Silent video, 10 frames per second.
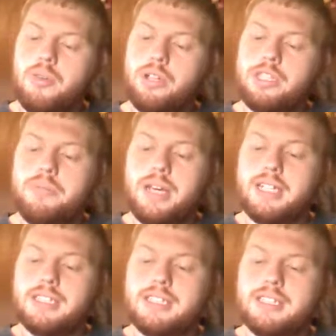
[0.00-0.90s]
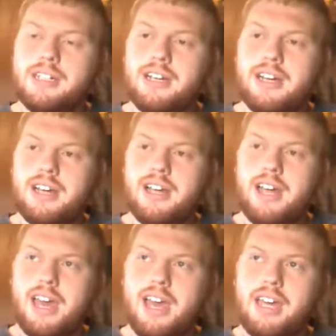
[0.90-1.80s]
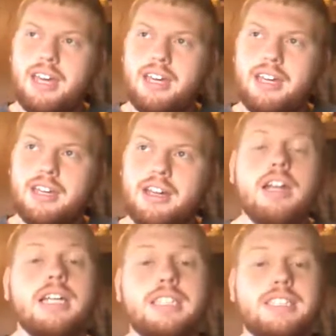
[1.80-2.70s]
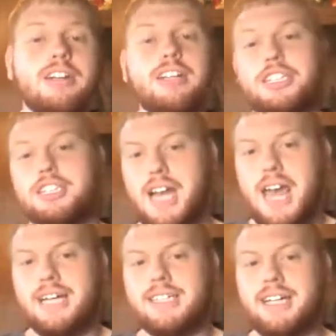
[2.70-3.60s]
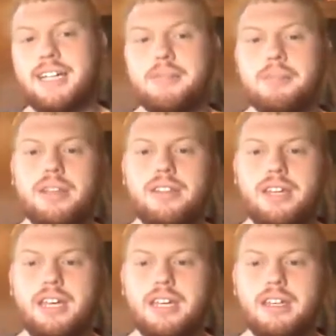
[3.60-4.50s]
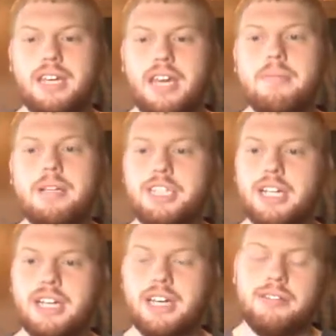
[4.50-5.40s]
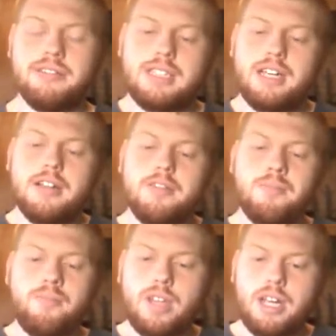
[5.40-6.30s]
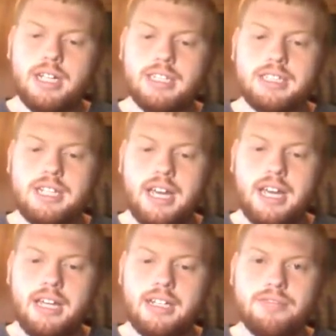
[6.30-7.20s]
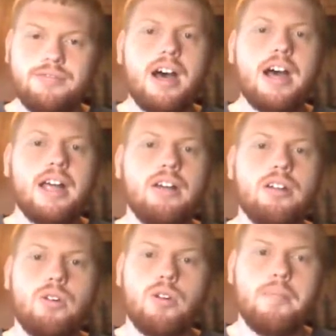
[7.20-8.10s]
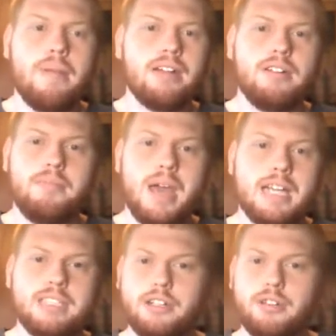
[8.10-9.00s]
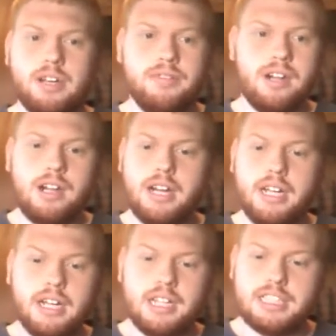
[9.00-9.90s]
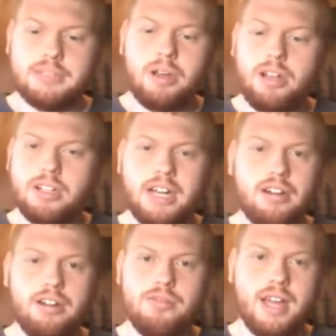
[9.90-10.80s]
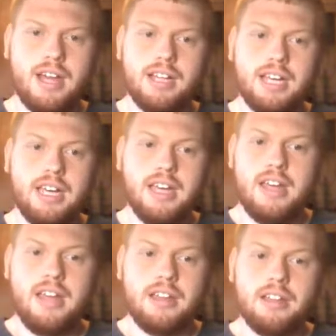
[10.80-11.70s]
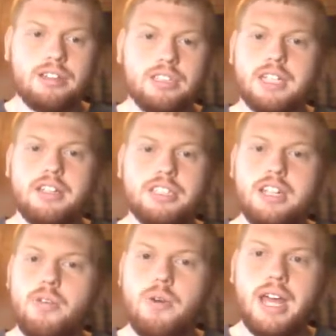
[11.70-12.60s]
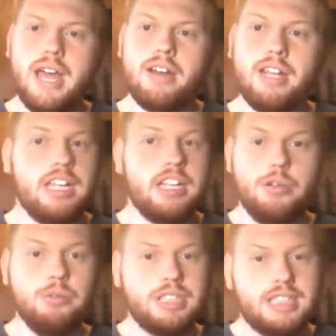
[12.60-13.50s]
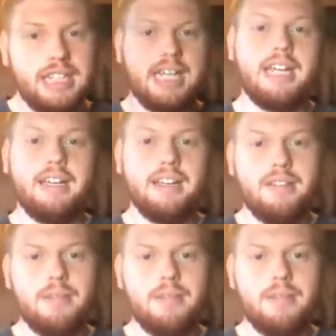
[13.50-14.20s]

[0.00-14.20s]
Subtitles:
Which means not necessarily just an exit, but the image it gives is a defile or a mountain pass, in a small narrow valley. Looks like there's no way out, and then you see